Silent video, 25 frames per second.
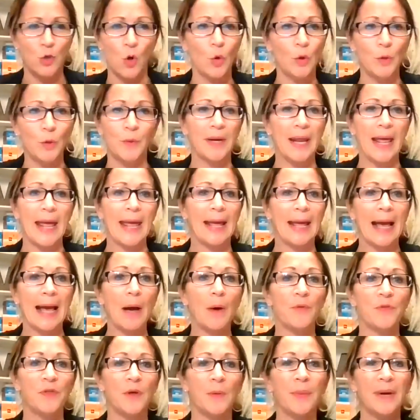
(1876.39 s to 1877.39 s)
totally would hang
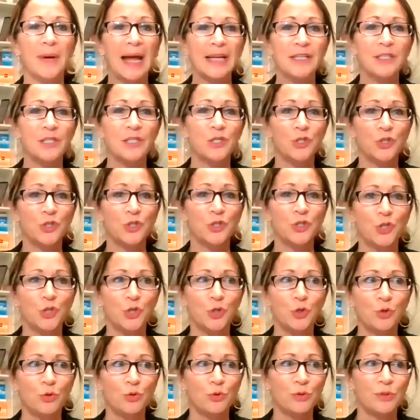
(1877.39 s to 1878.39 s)
out with them, but I just
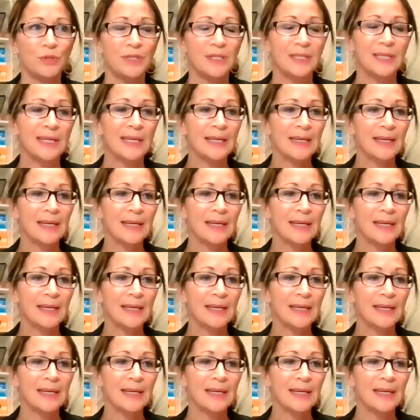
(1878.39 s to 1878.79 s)
choose